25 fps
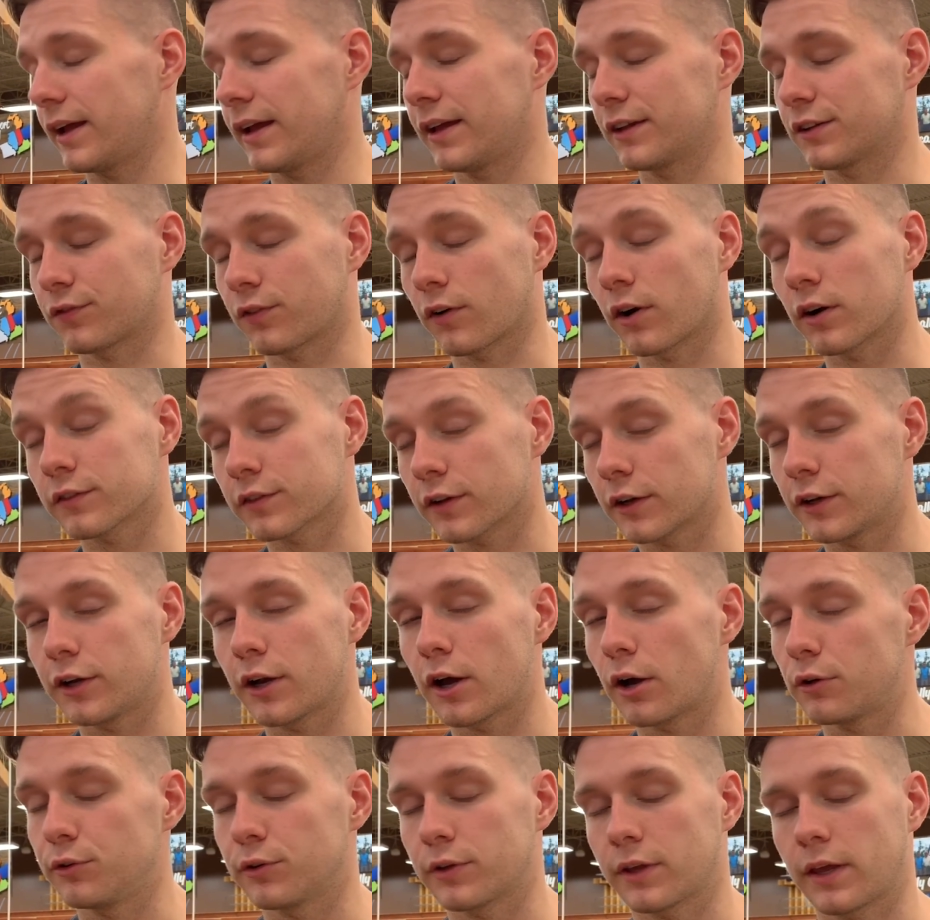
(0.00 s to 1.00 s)
As far as I
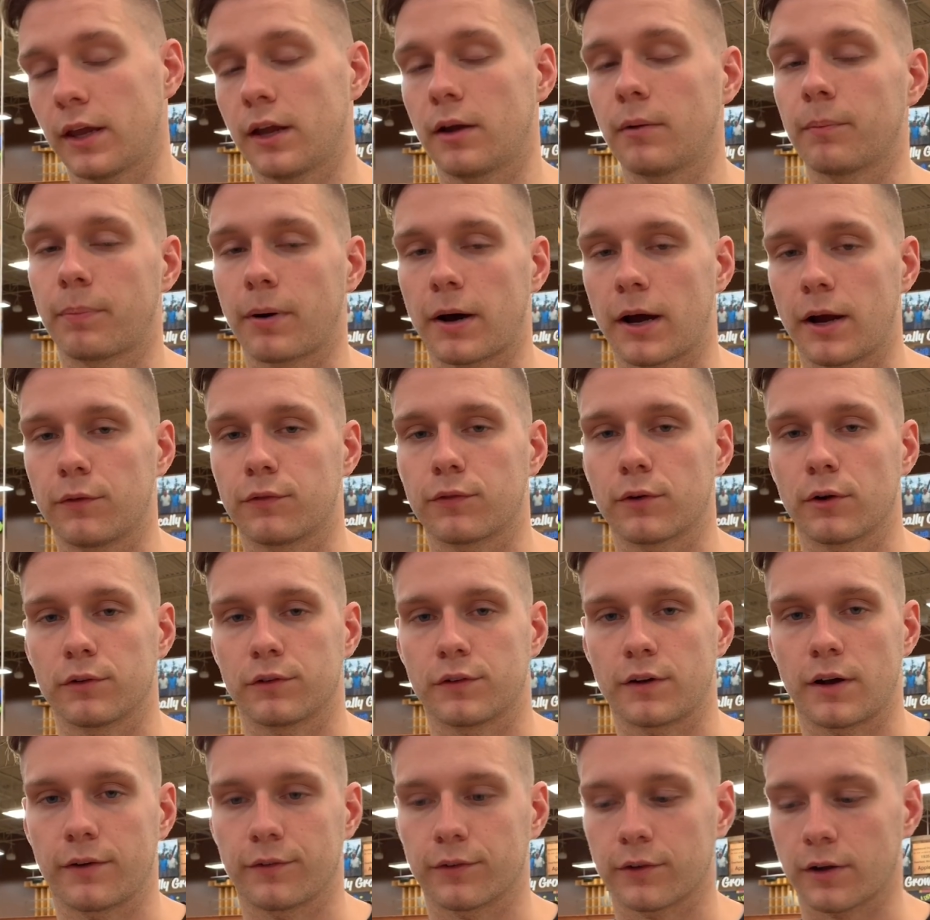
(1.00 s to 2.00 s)
know, you can't buy
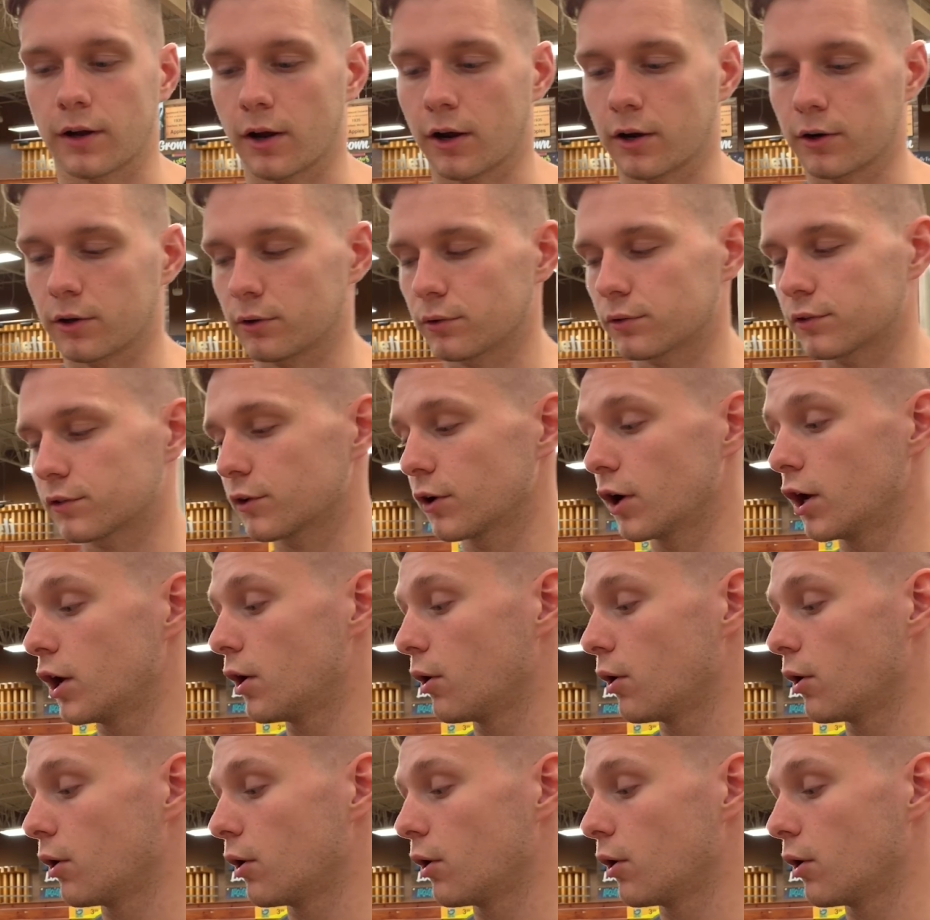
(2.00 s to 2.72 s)
frozen avocados.